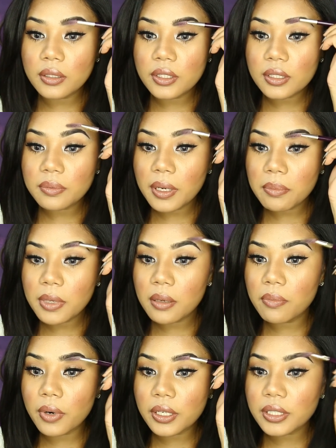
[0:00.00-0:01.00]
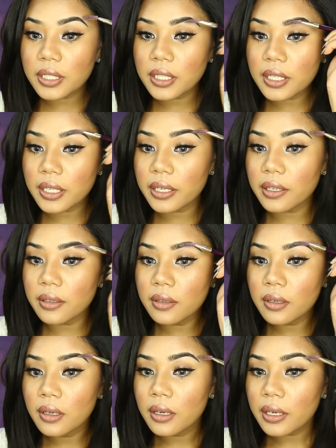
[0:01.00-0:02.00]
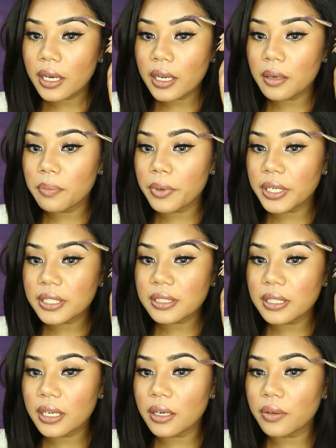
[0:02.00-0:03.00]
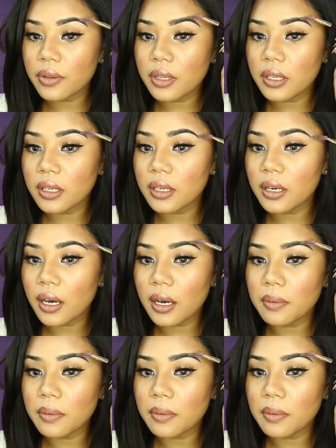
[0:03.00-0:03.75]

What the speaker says: Just by me brushing it in, kind of breaks down the